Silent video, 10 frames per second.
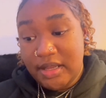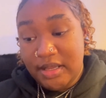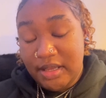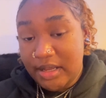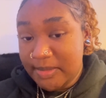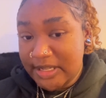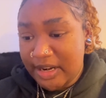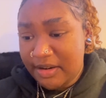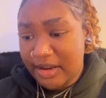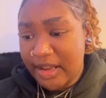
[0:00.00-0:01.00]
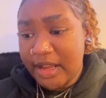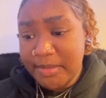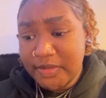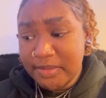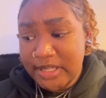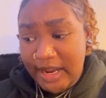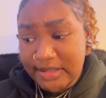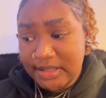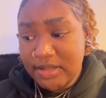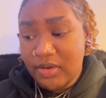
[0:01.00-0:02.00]
comes from
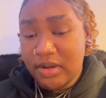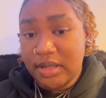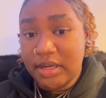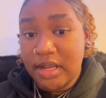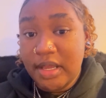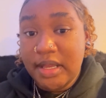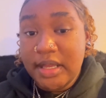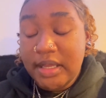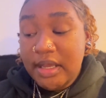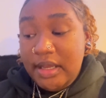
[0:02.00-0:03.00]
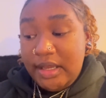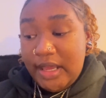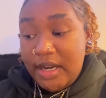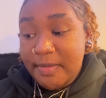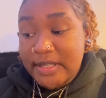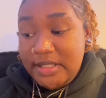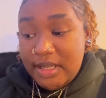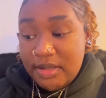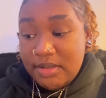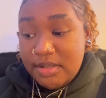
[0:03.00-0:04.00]
taxes on cannabis
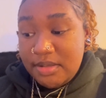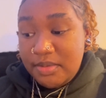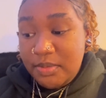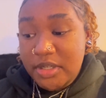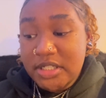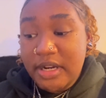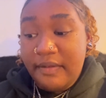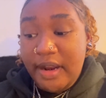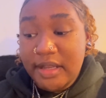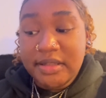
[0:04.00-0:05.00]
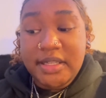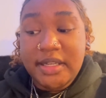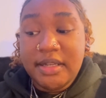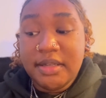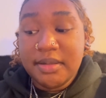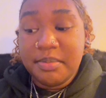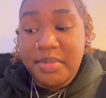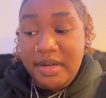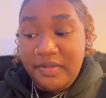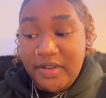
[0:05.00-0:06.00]
sales, which directly
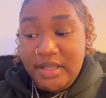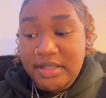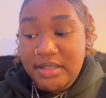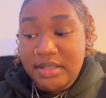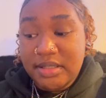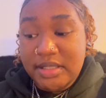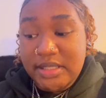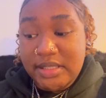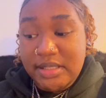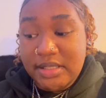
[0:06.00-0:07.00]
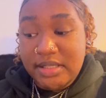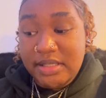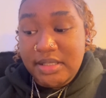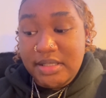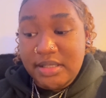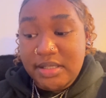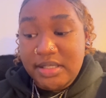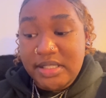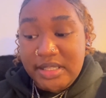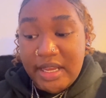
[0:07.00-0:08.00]
benefit
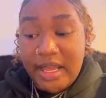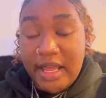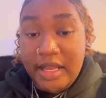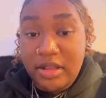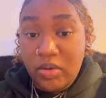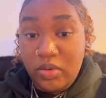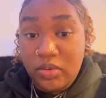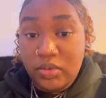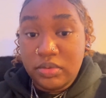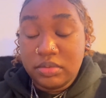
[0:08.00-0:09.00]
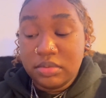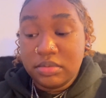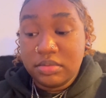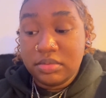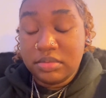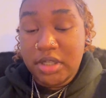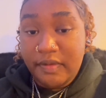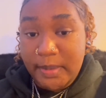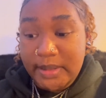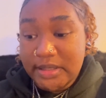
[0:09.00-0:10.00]
state and local
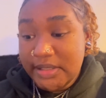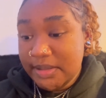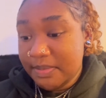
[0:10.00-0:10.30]
governments.